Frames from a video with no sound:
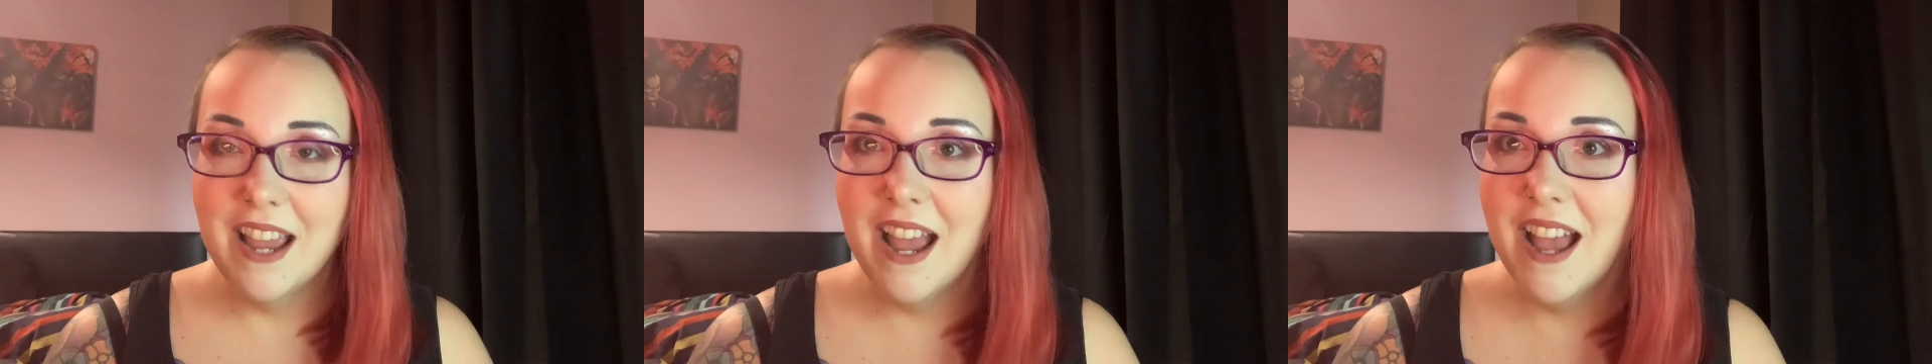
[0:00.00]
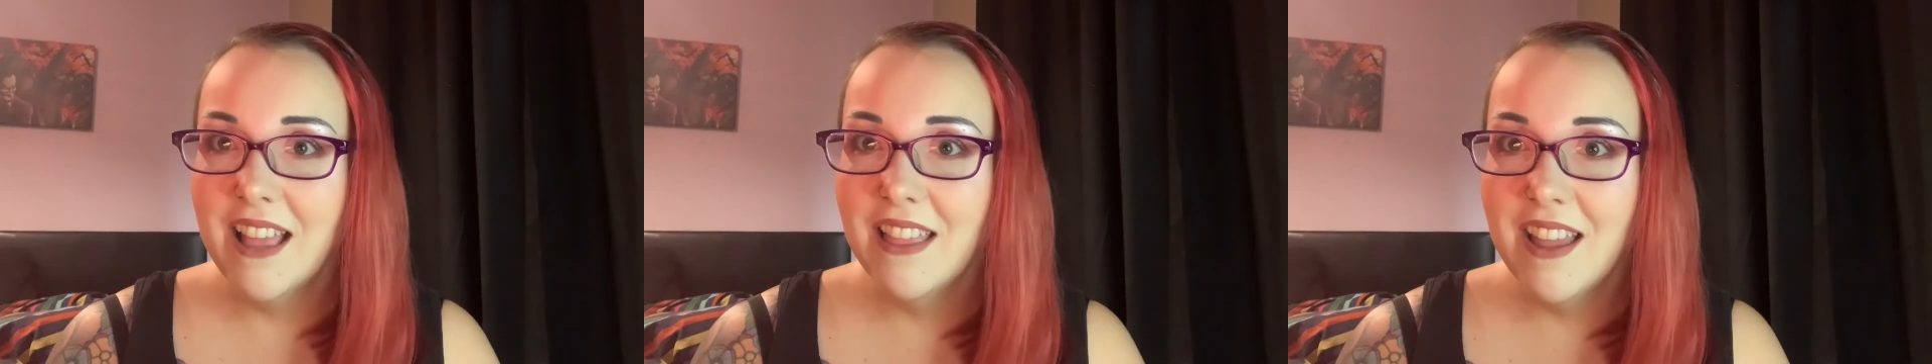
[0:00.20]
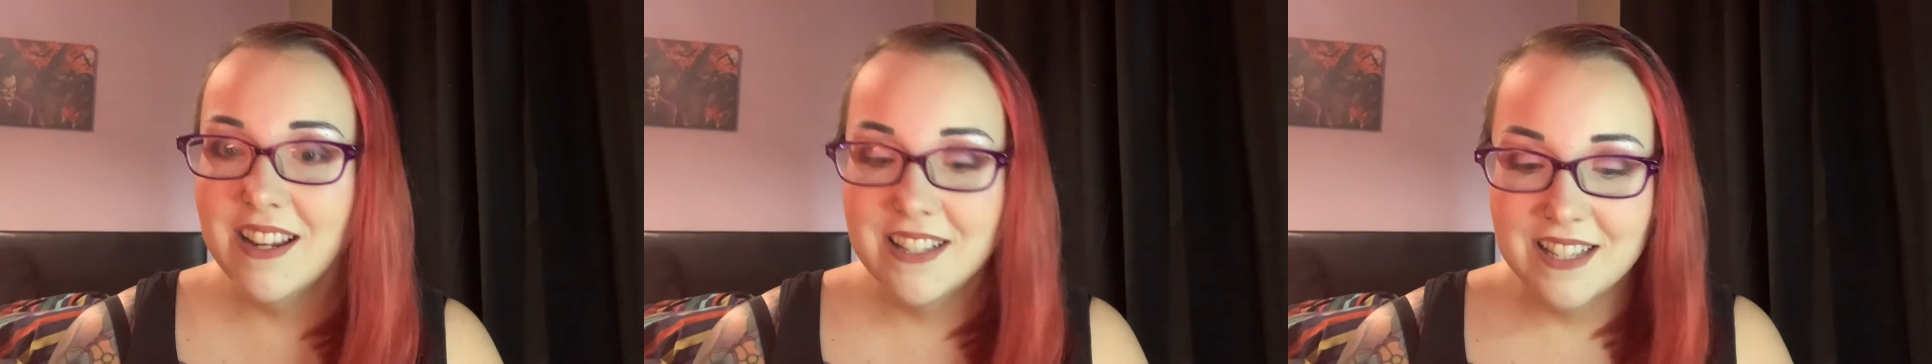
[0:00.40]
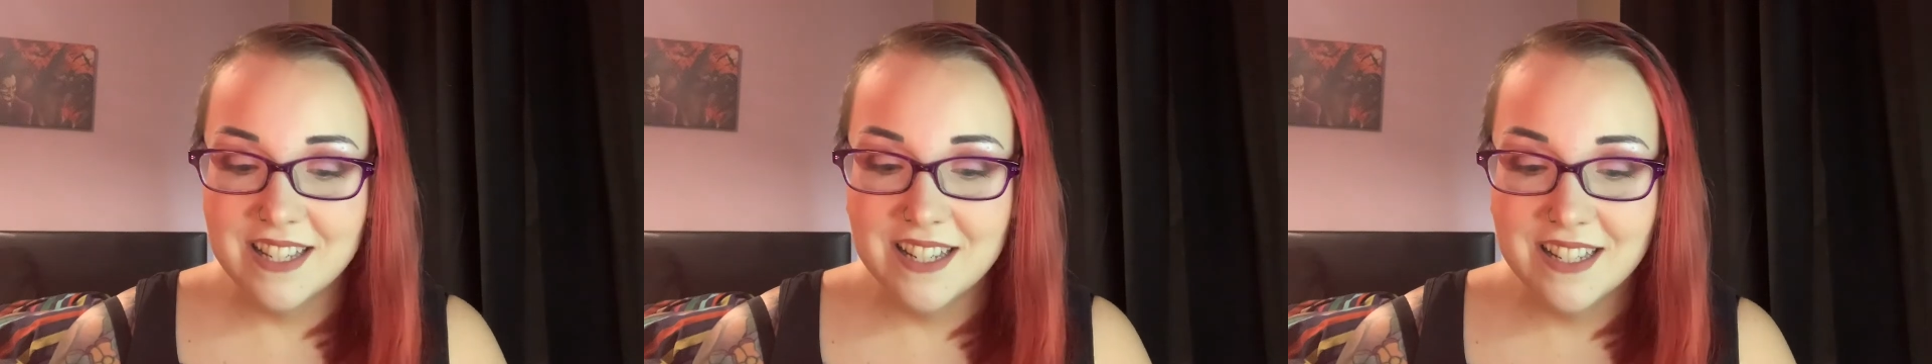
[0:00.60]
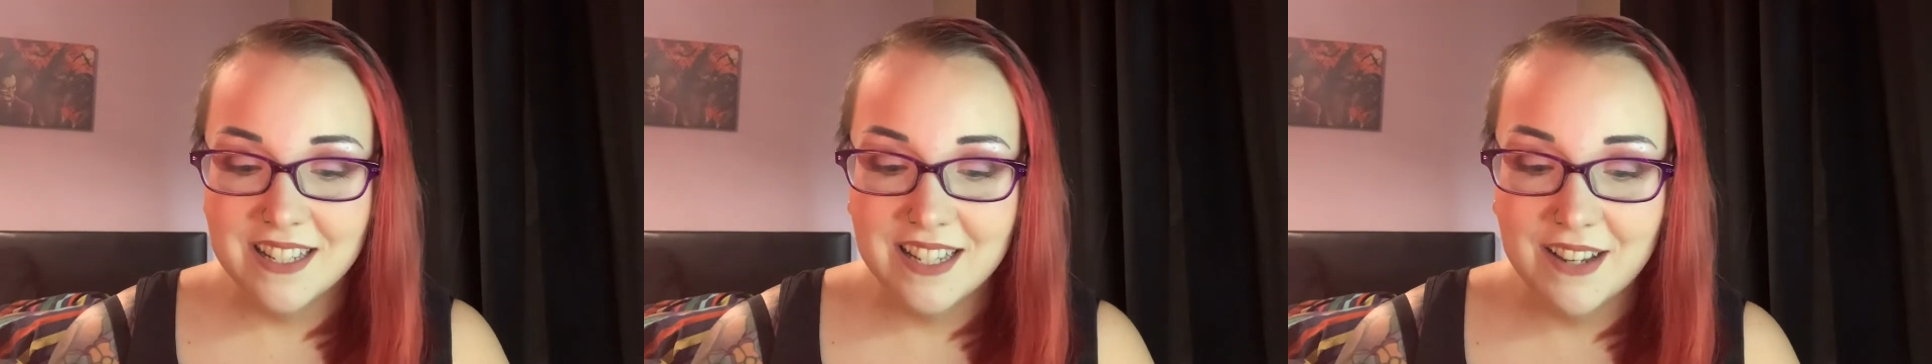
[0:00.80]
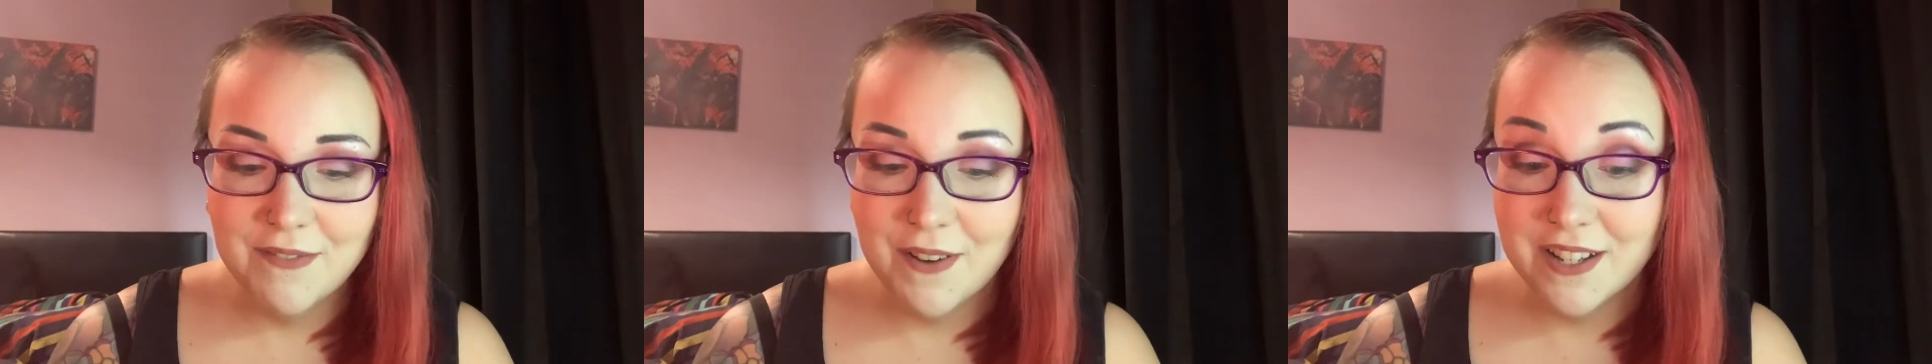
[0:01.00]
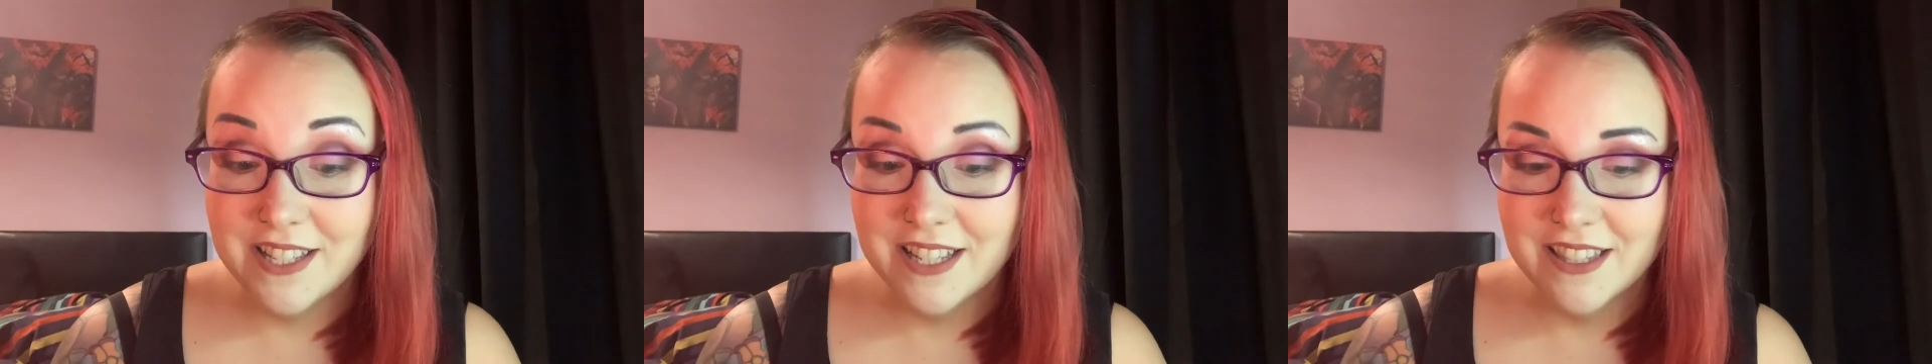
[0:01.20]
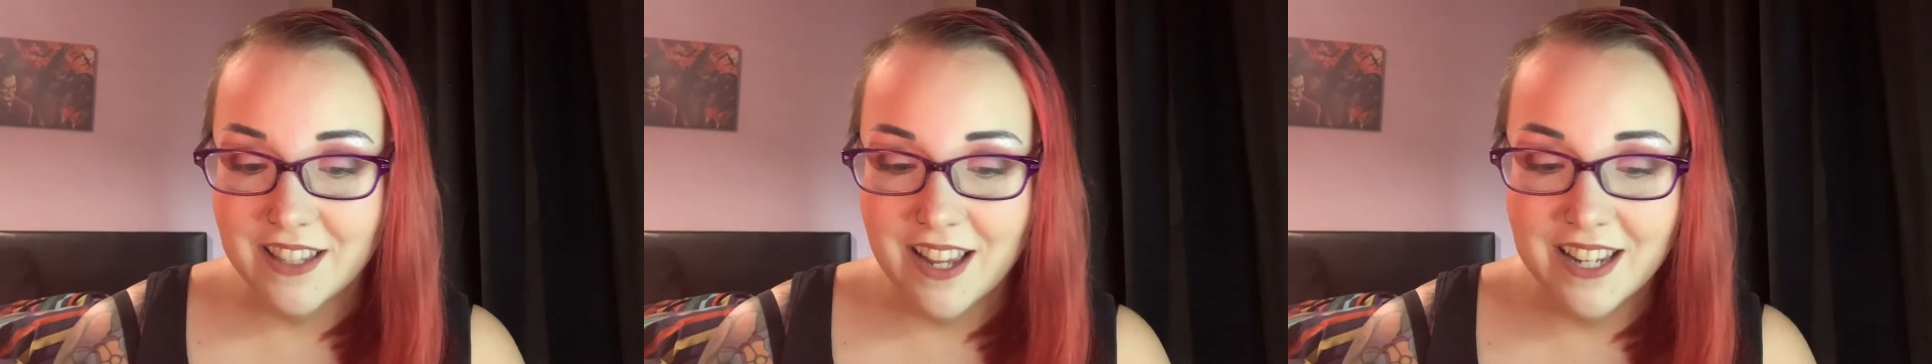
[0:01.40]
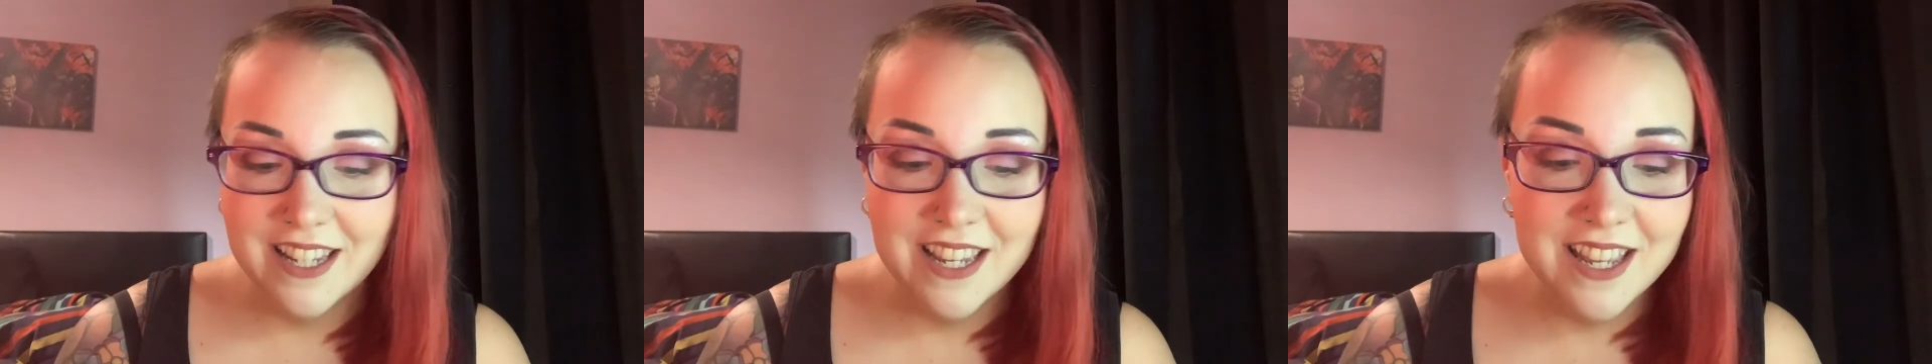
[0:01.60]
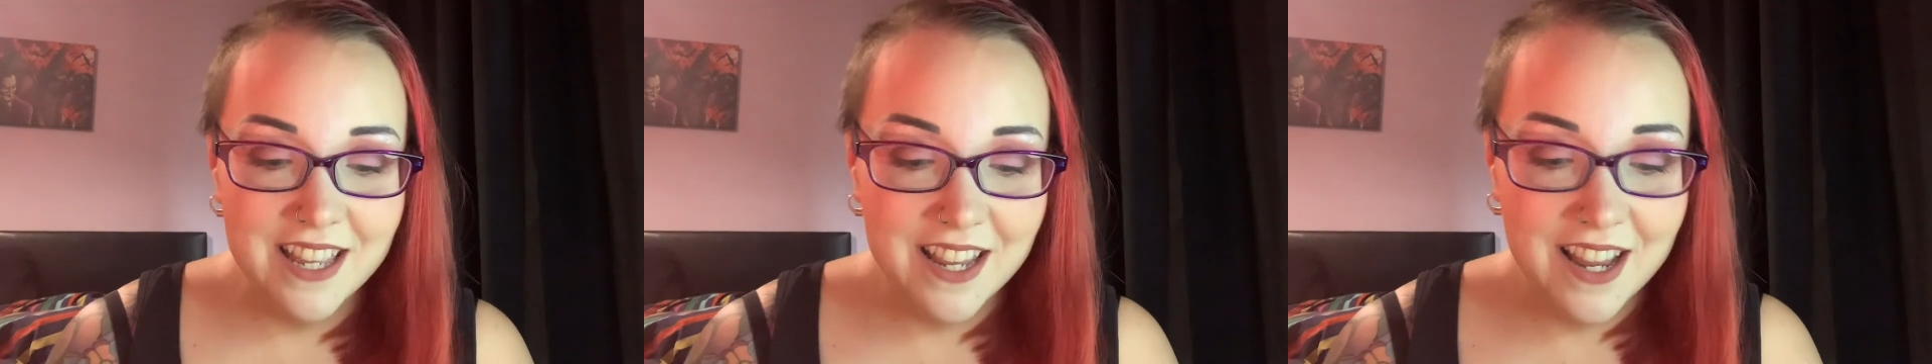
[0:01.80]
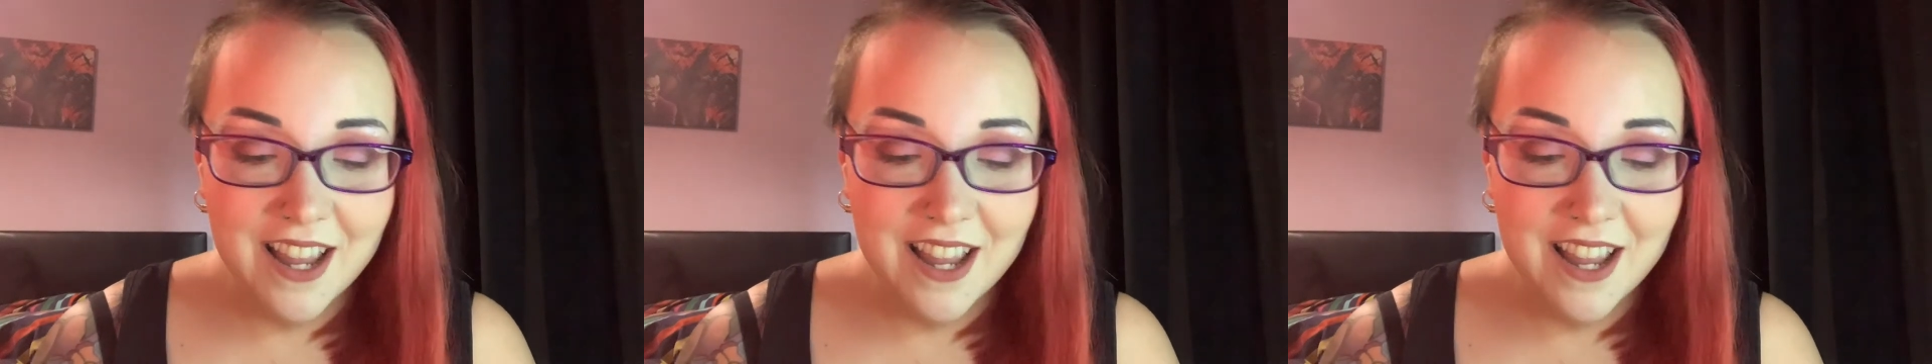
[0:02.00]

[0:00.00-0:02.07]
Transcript: I liked it, if I did like it.